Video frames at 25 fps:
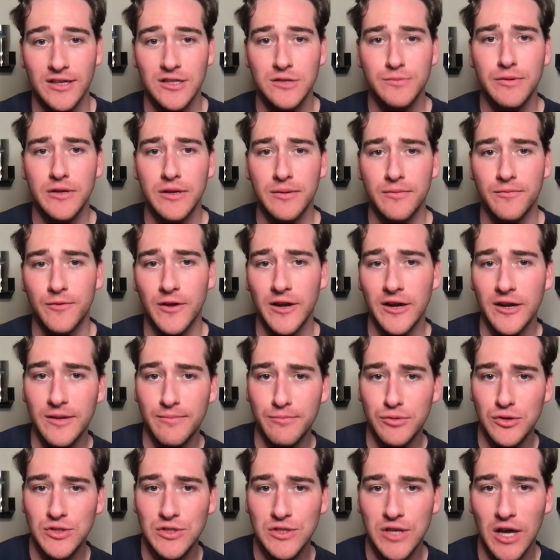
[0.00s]
It's been a very
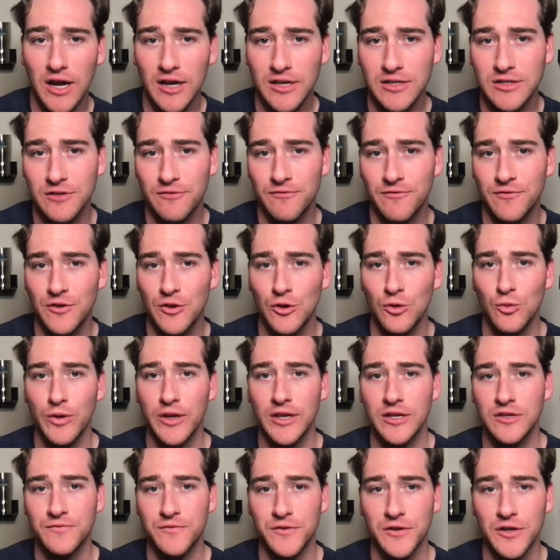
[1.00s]
productive few
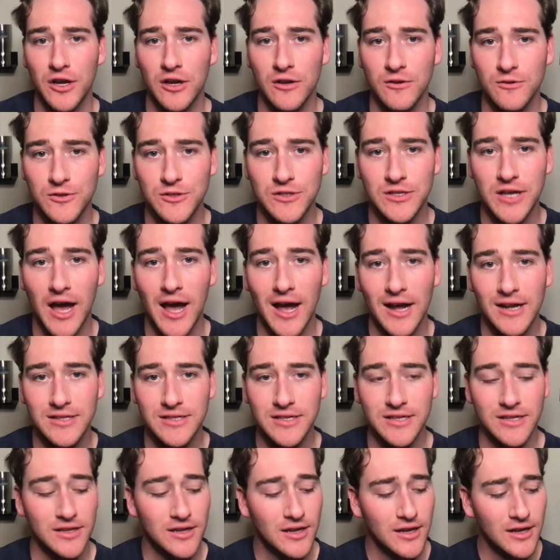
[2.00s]
weeks for Gunnar
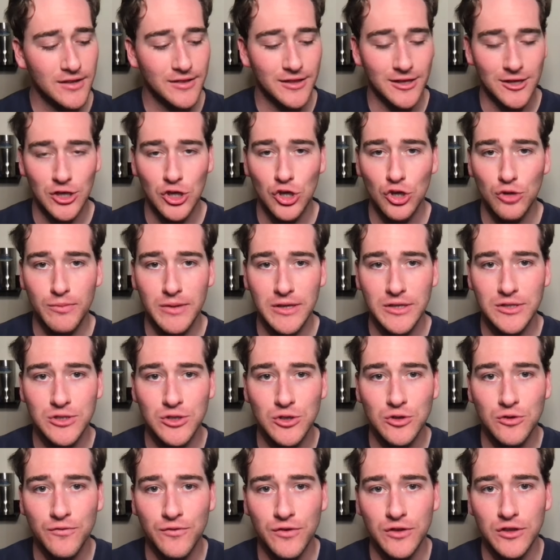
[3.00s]
Stockton, the
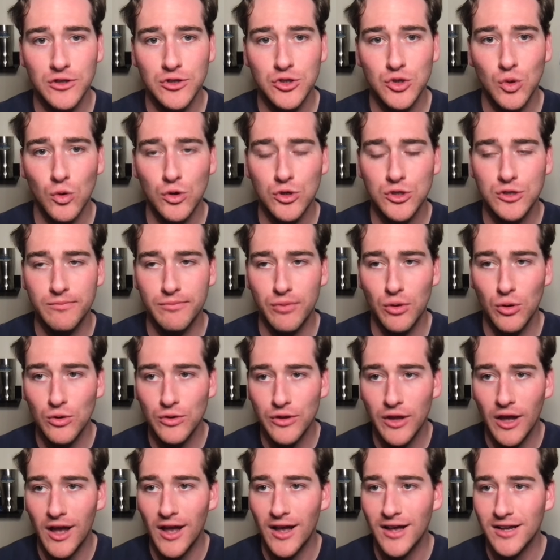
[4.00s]
QB2 for the Georgia
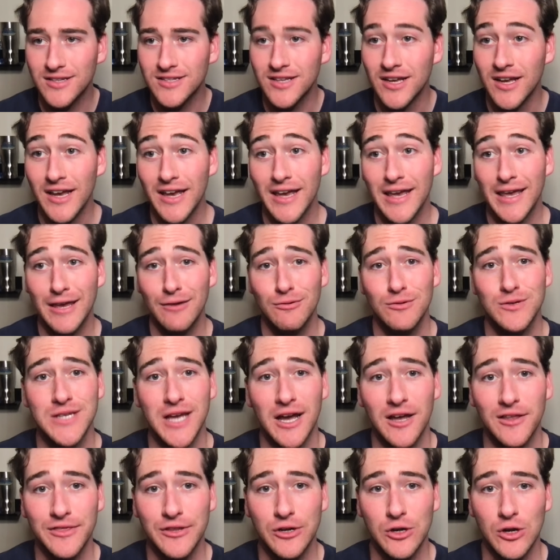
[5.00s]
Bulldogs. He was
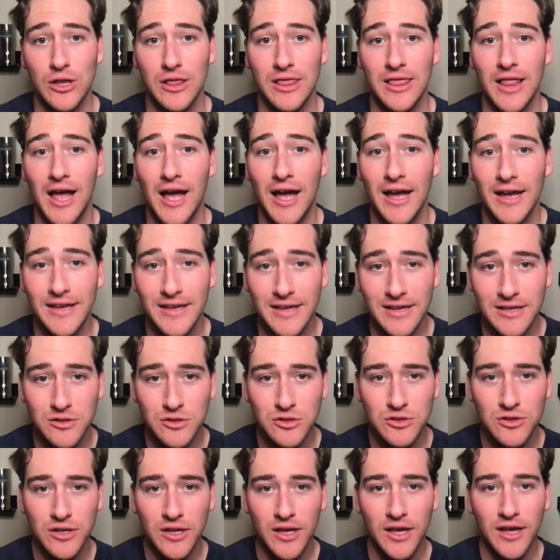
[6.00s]
out there a lot
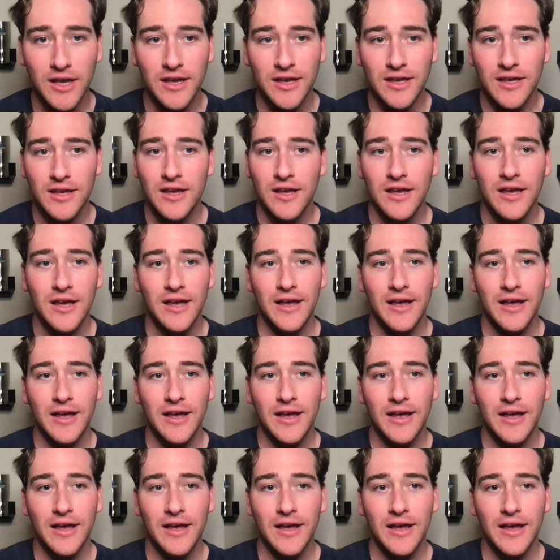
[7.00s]
yesterday.